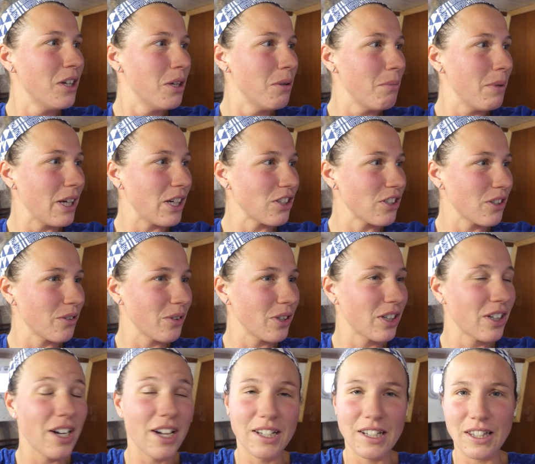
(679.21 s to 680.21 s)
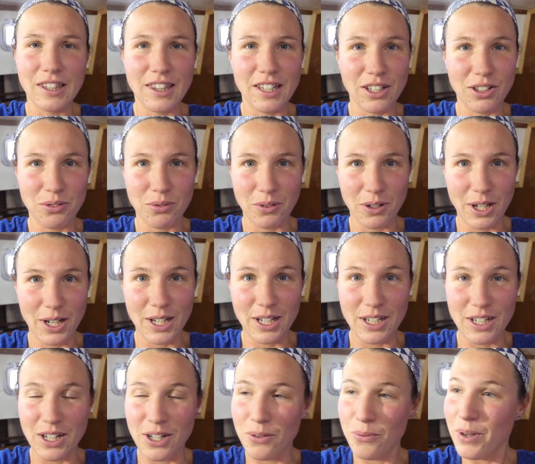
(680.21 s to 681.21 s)
make sure we're cutting things right and
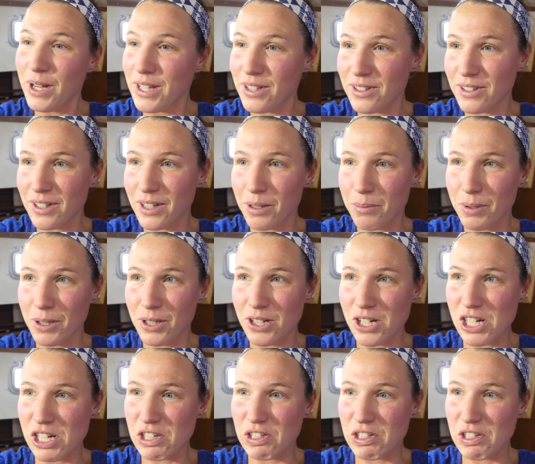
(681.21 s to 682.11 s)
not wasting a bunch.